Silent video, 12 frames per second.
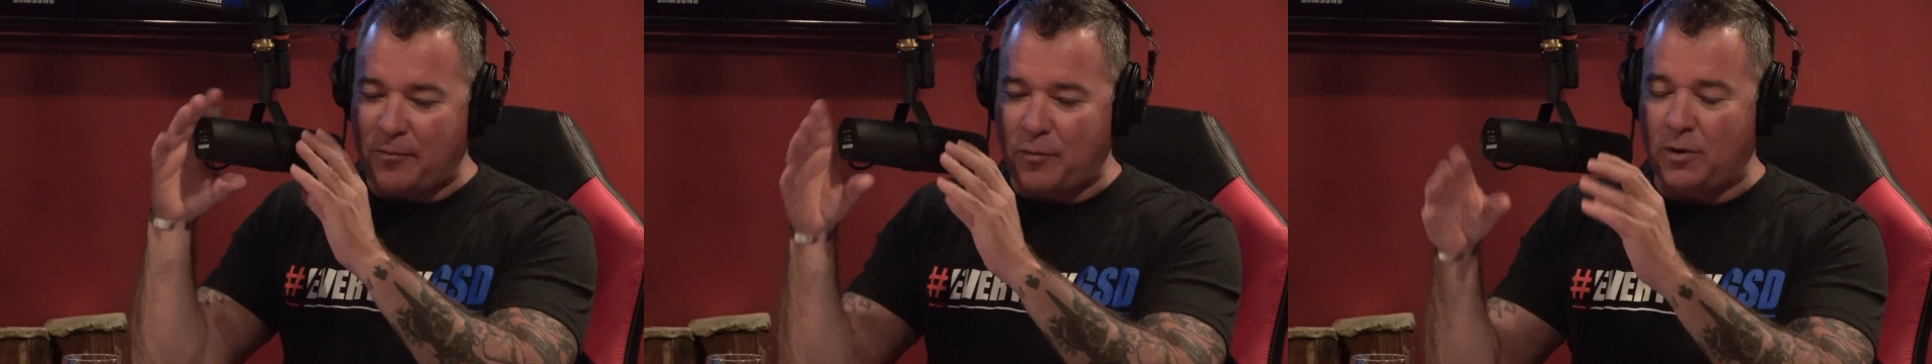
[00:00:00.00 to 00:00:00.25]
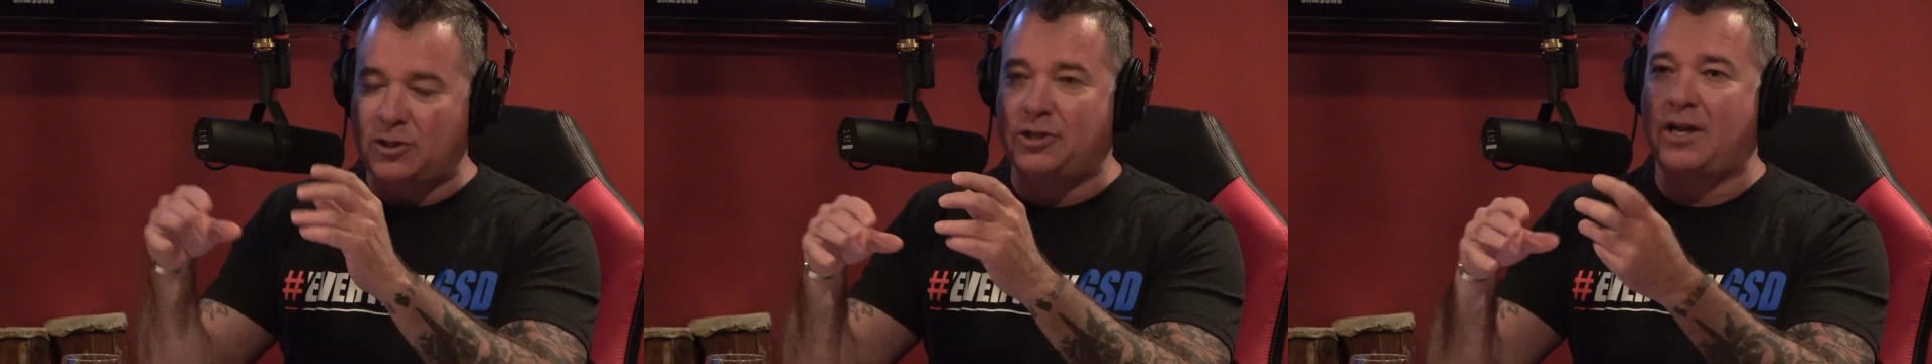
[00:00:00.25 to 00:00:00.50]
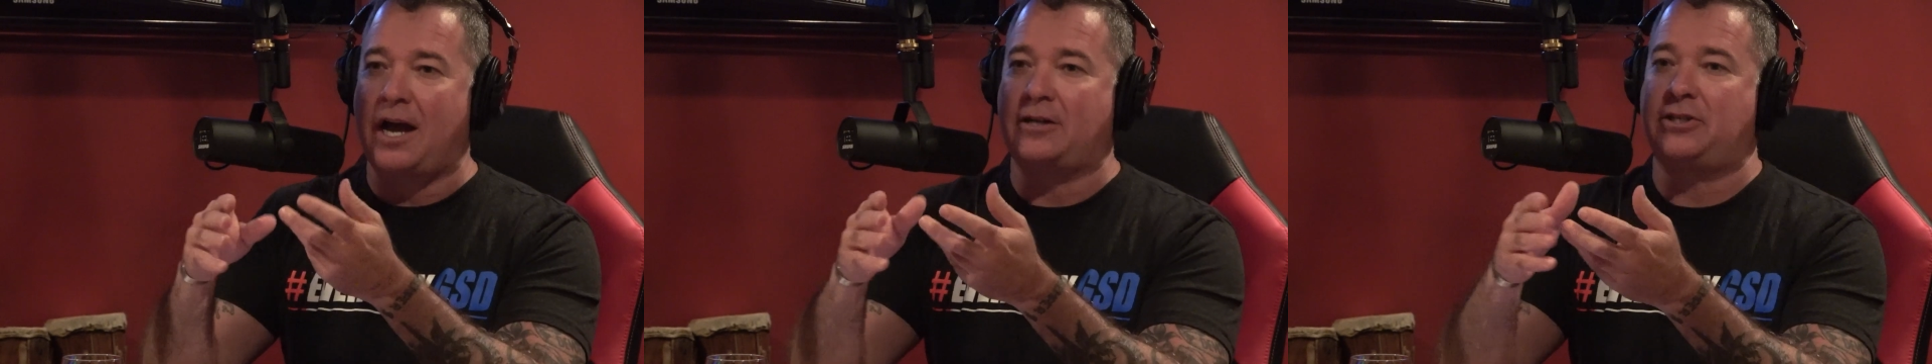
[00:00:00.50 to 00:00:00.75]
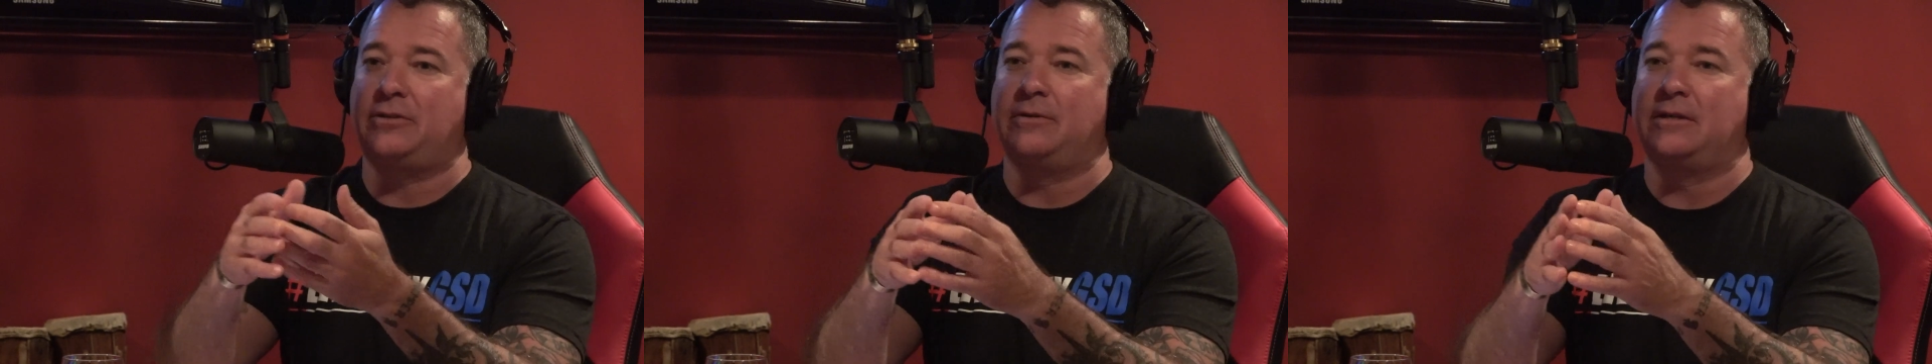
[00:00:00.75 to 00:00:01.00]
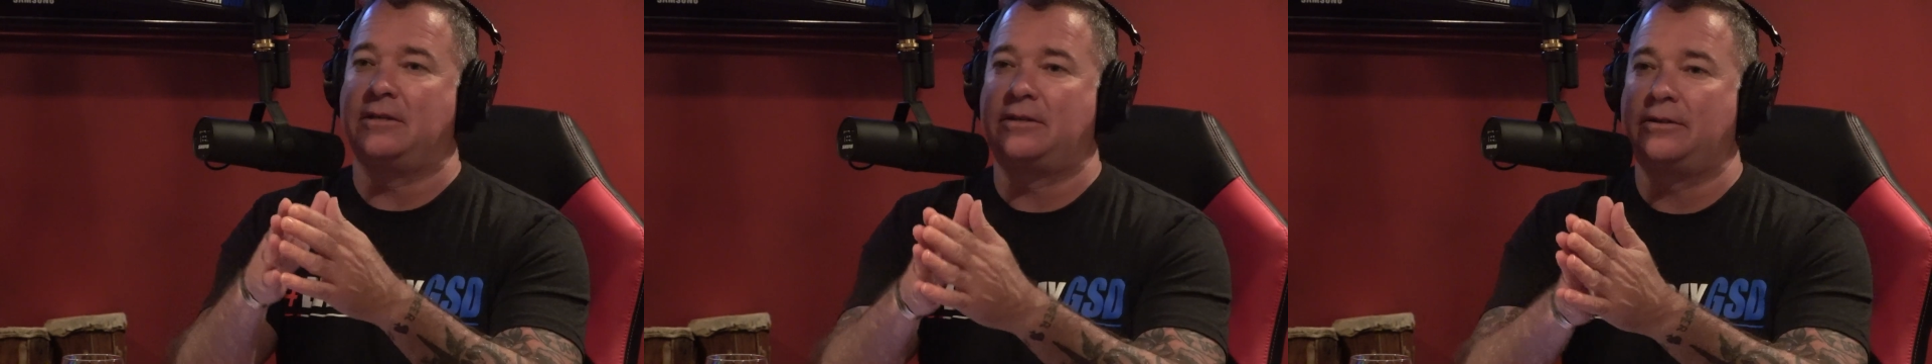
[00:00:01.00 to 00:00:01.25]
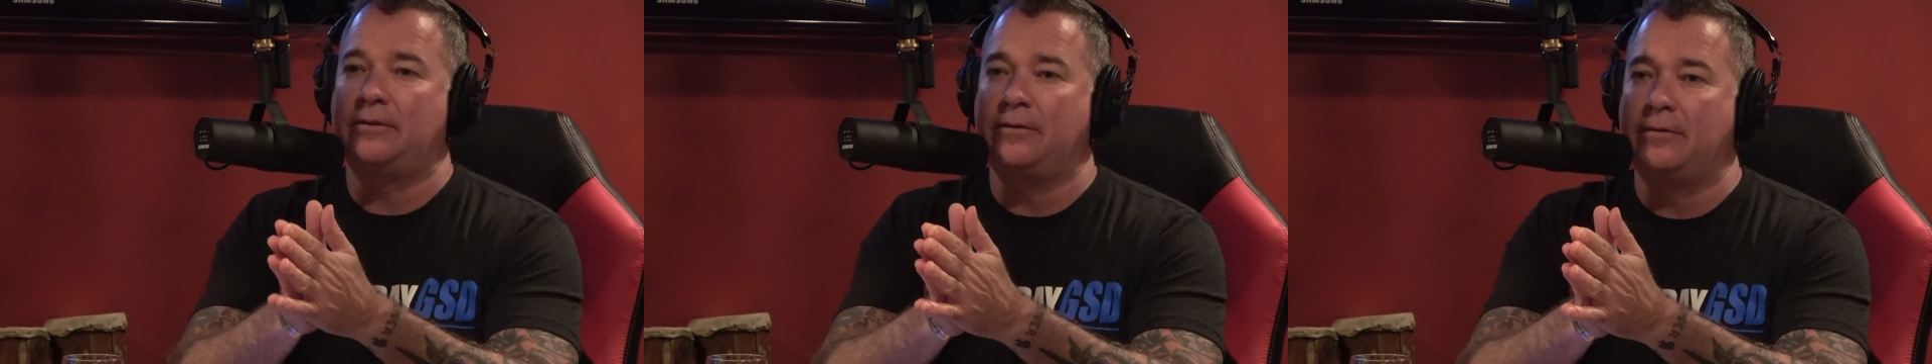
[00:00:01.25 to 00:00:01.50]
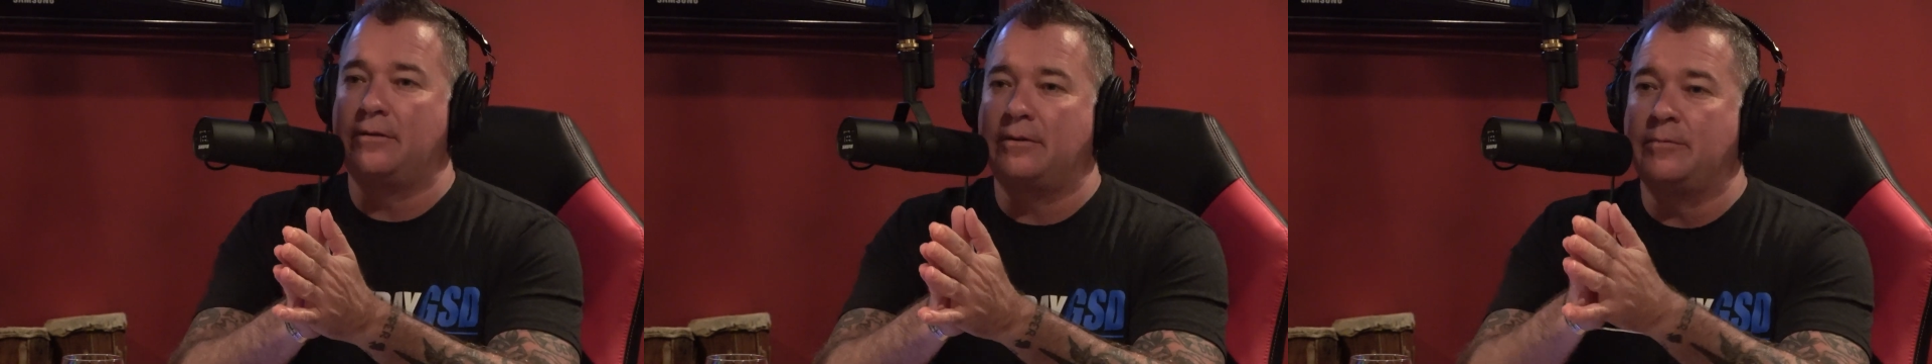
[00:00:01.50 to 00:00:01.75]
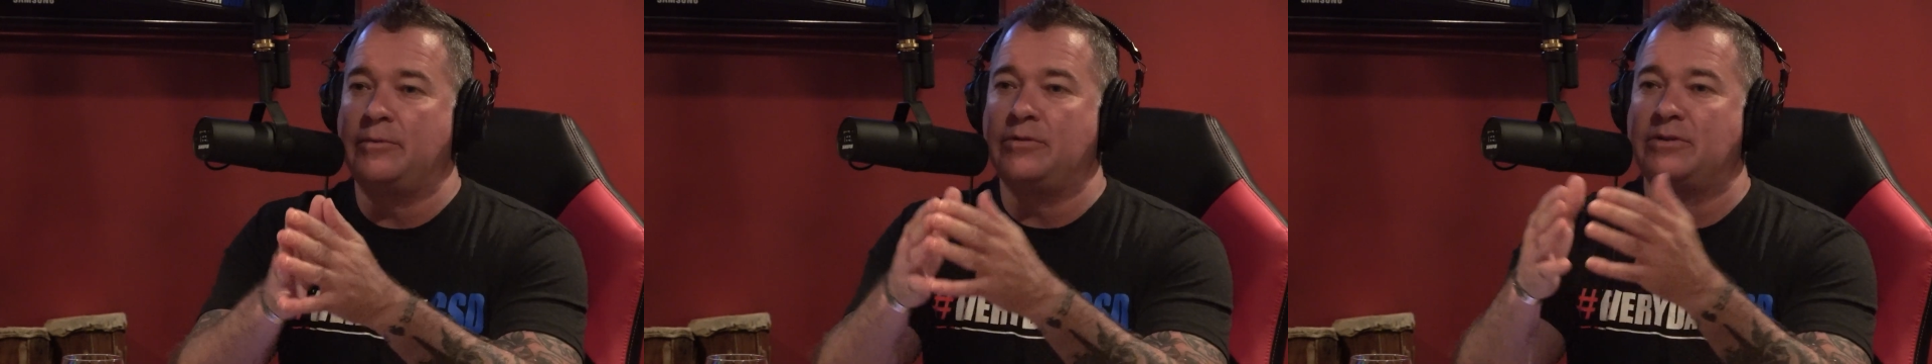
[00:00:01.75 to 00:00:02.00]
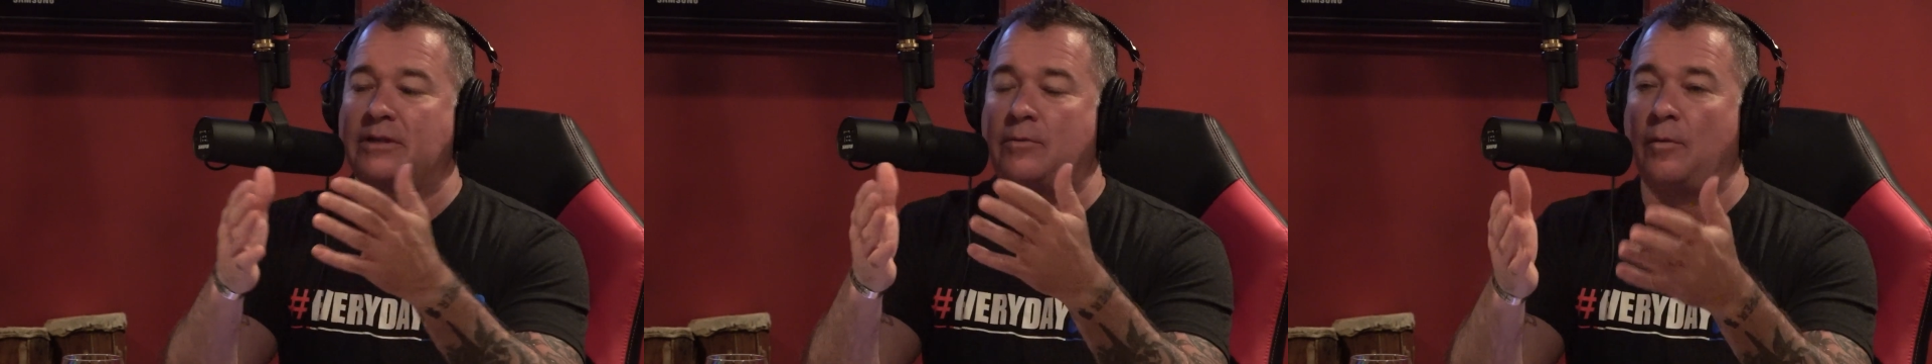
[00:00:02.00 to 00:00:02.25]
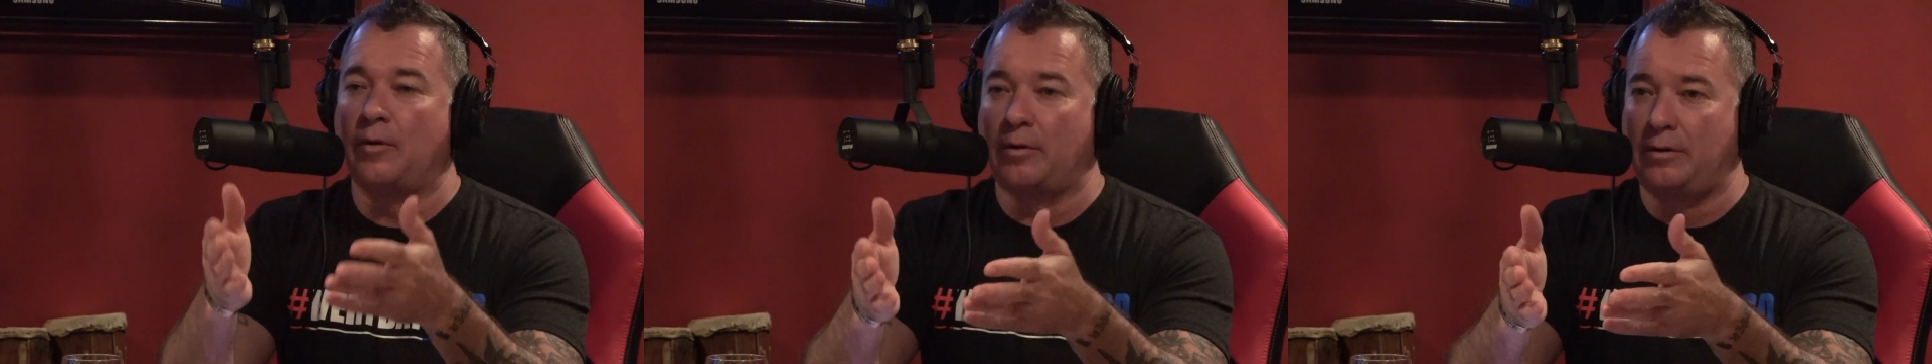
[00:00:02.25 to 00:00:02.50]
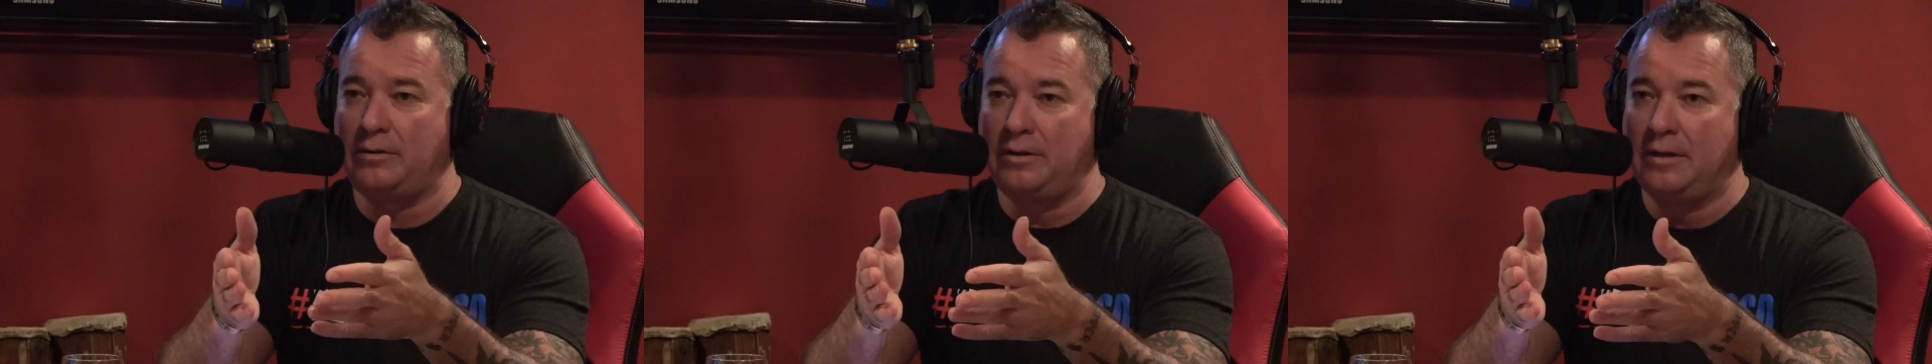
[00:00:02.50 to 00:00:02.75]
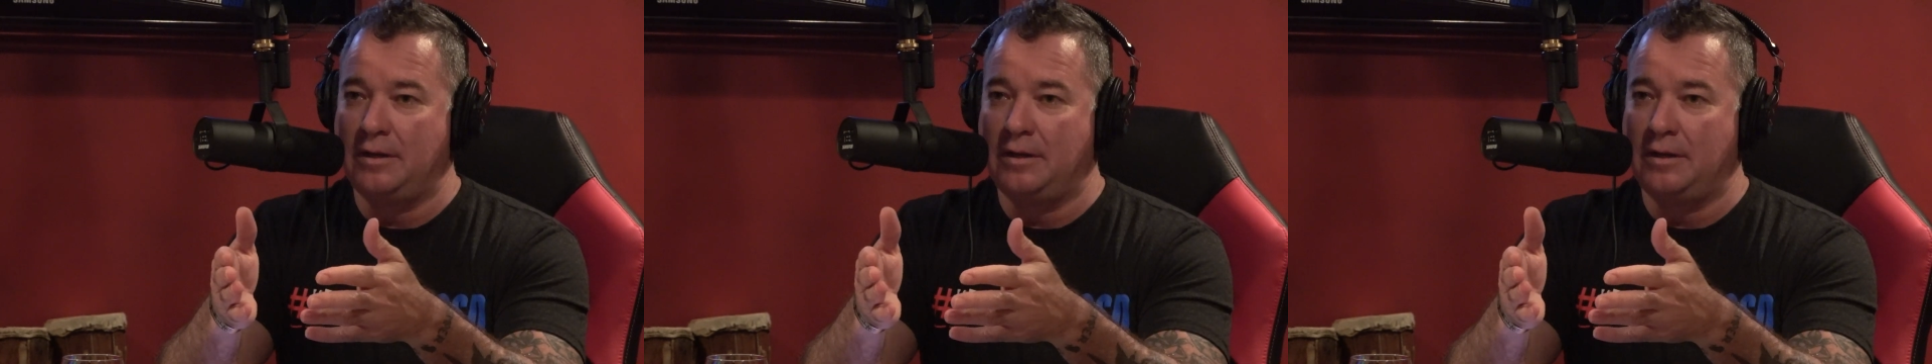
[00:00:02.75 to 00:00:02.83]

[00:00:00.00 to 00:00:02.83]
with what got you into the music world.